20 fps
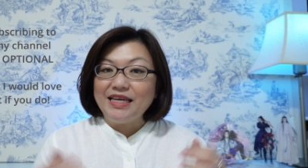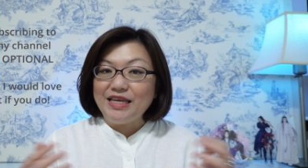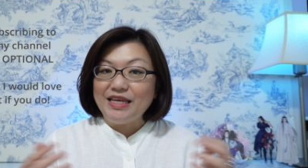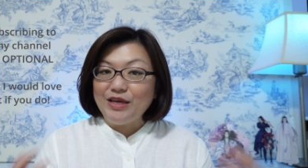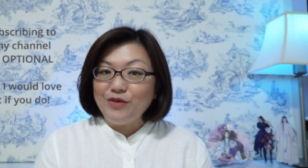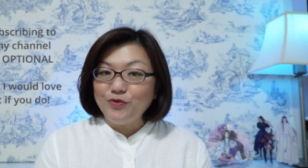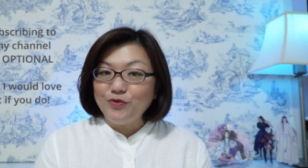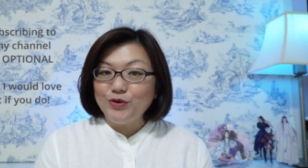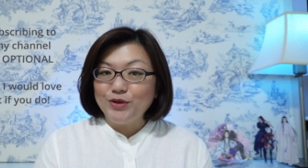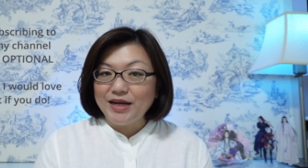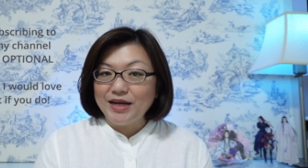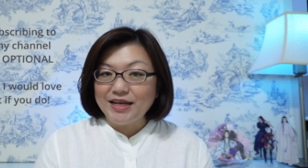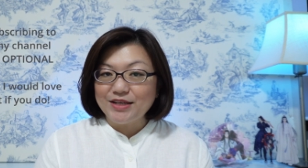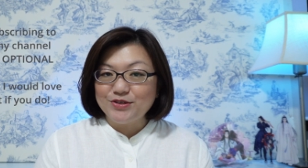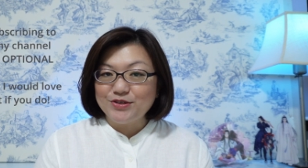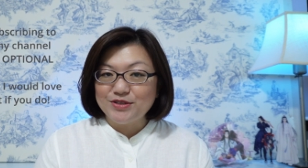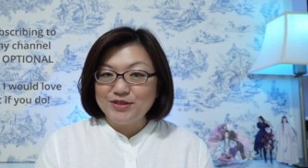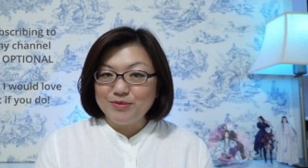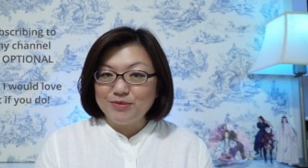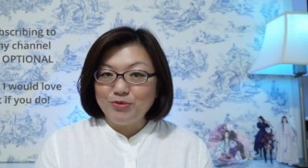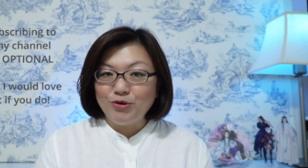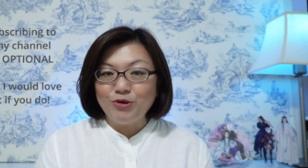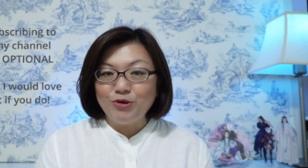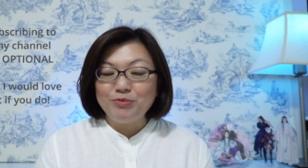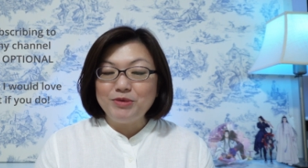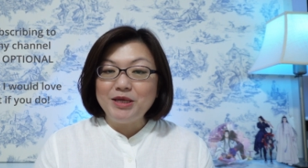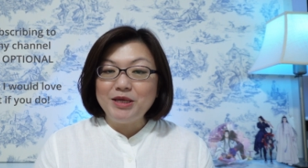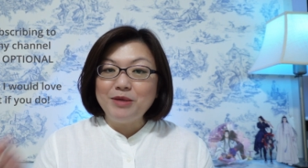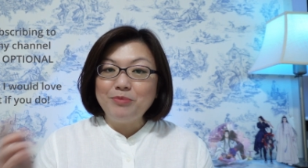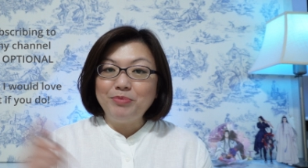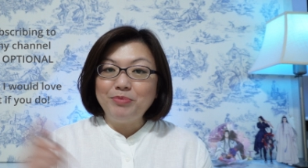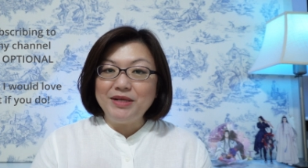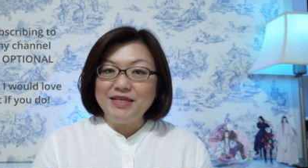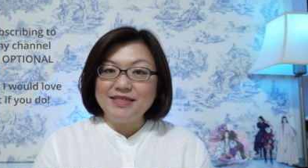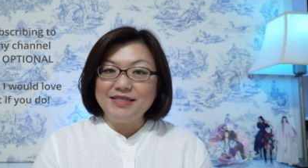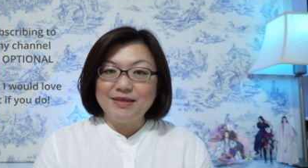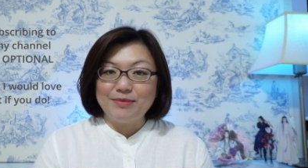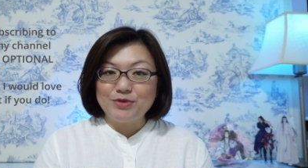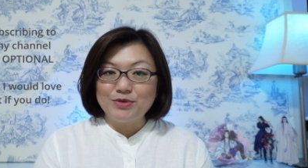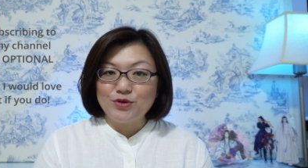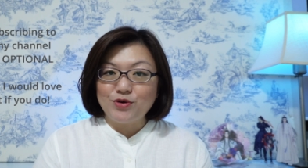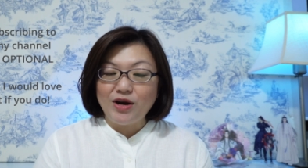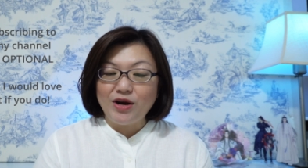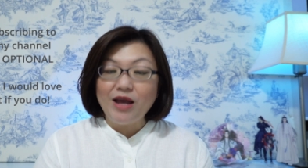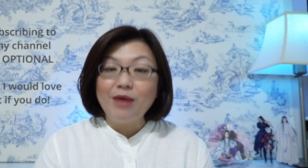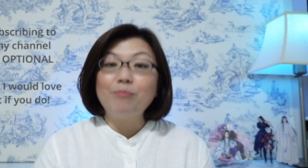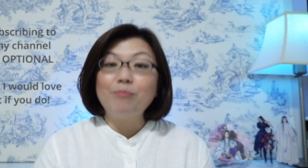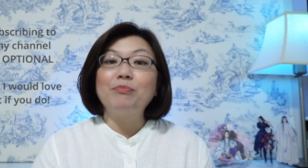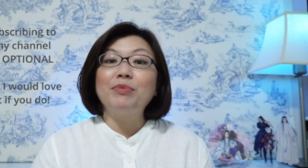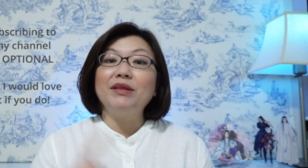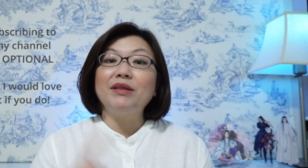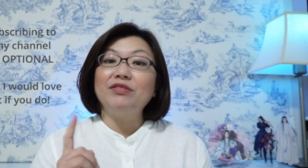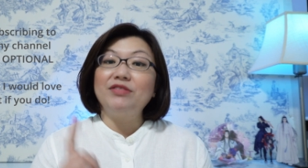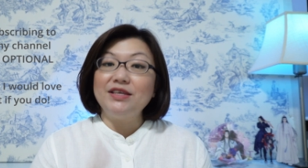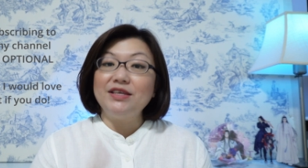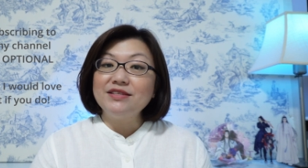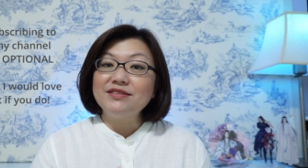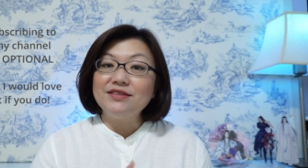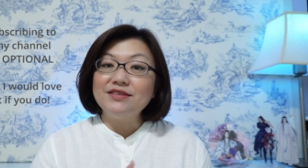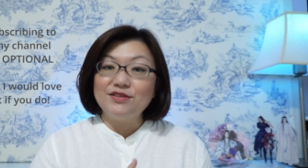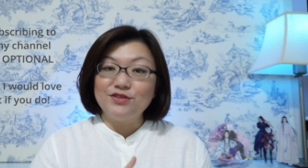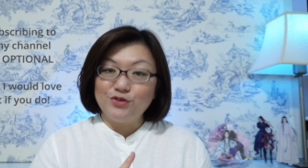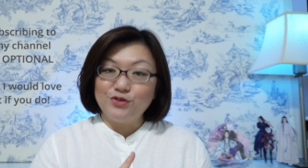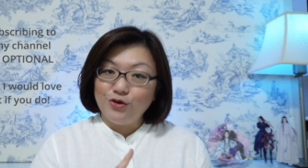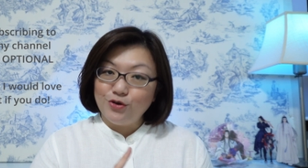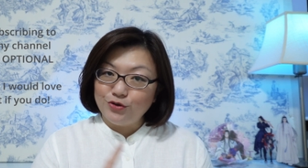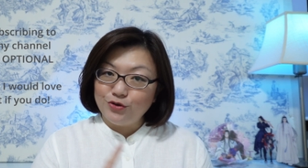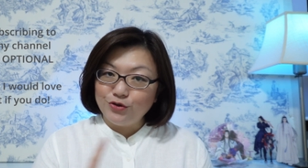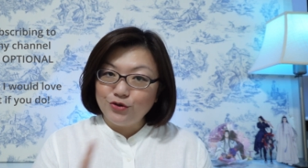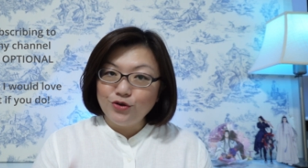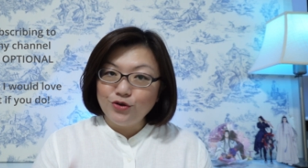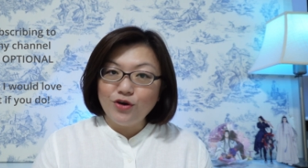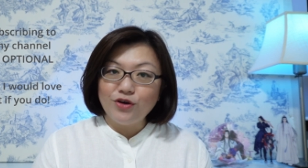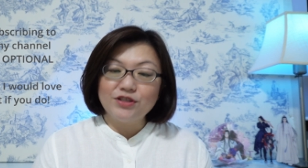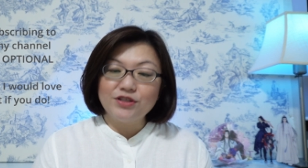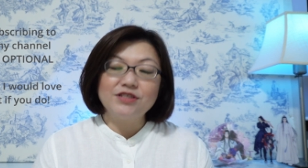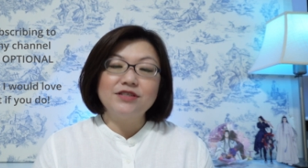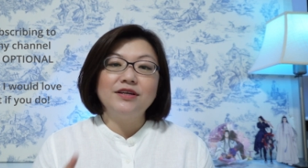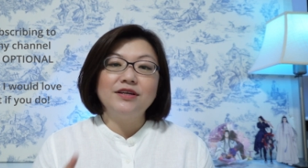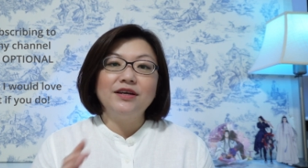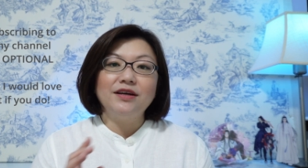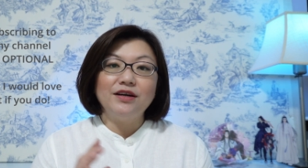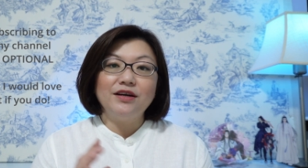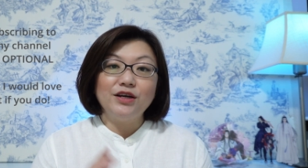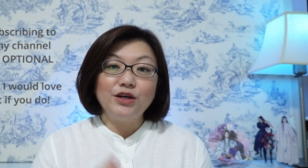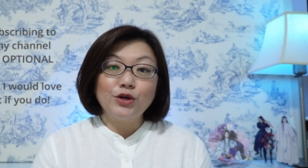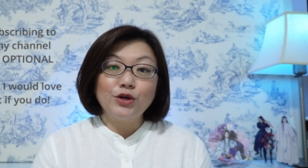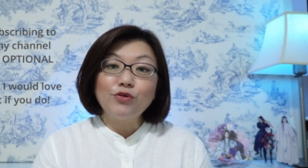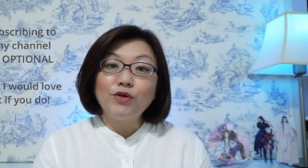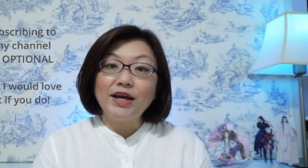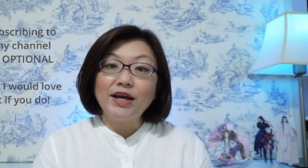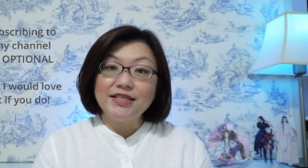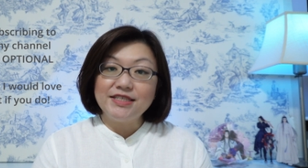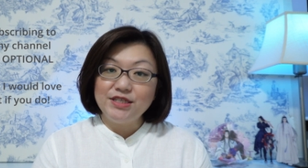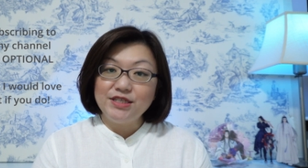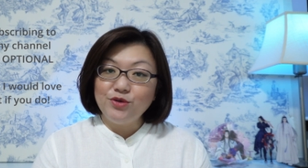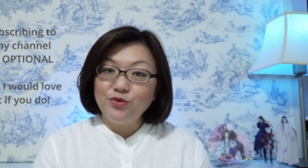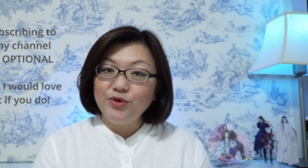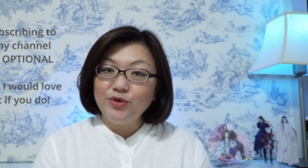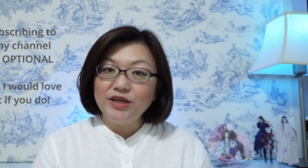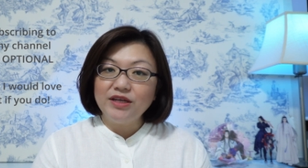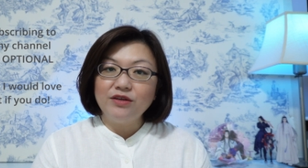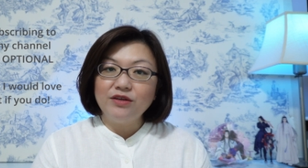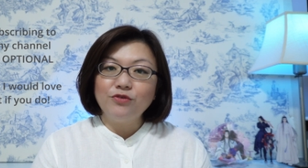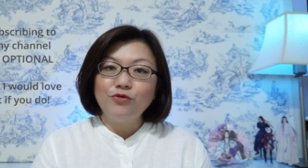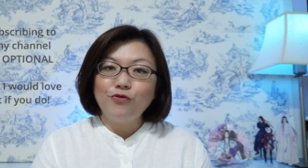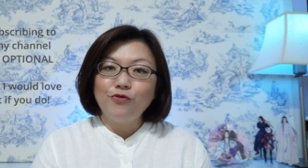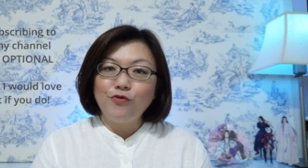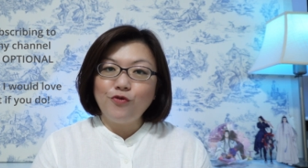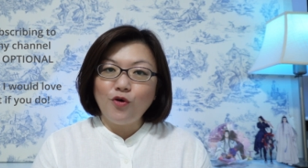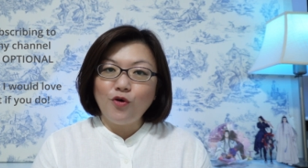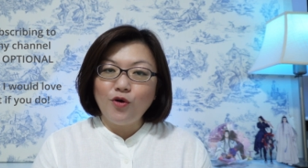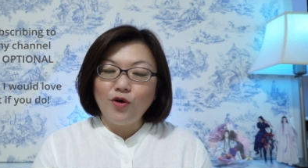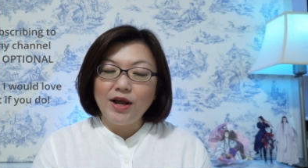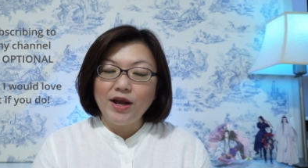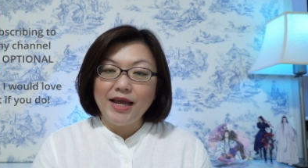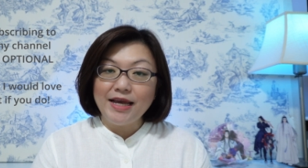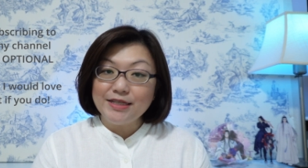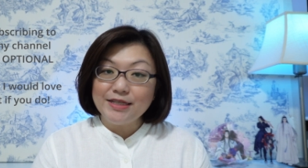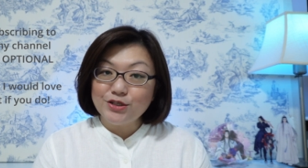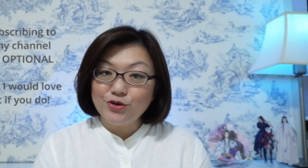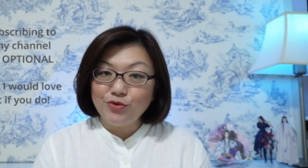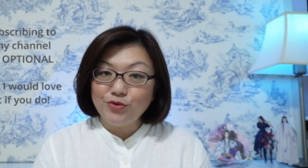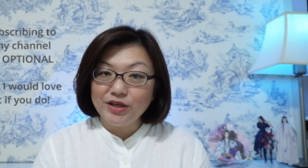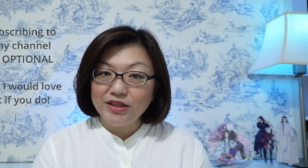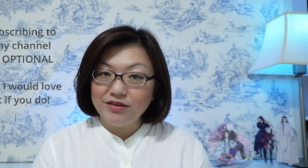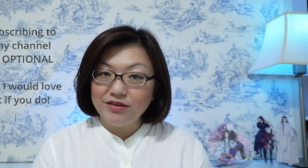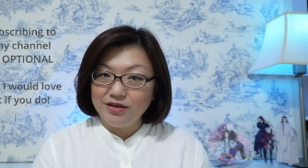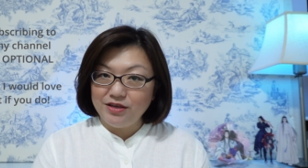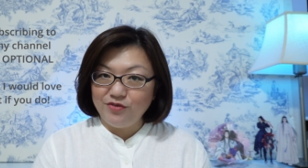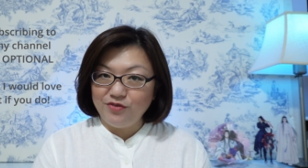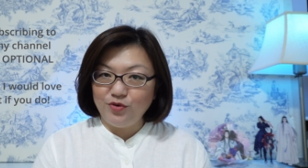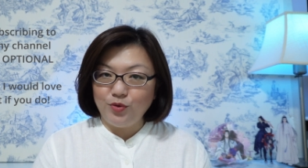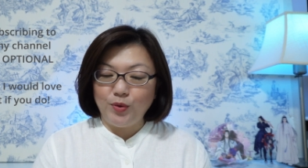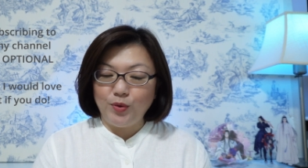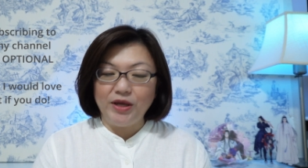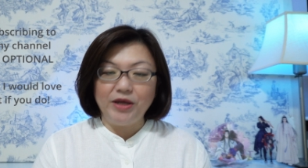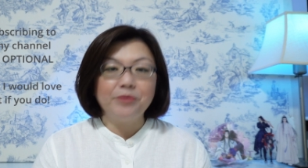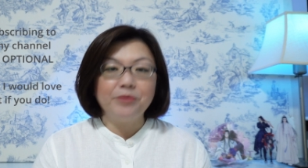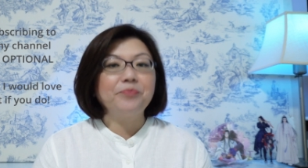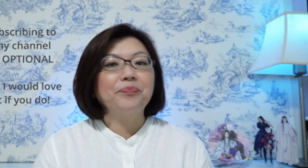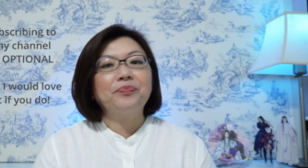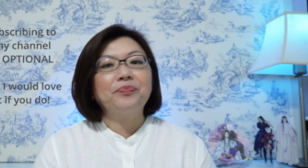if you'd like to support me, please subscribe, but this is not a criterion for entering the giveaway.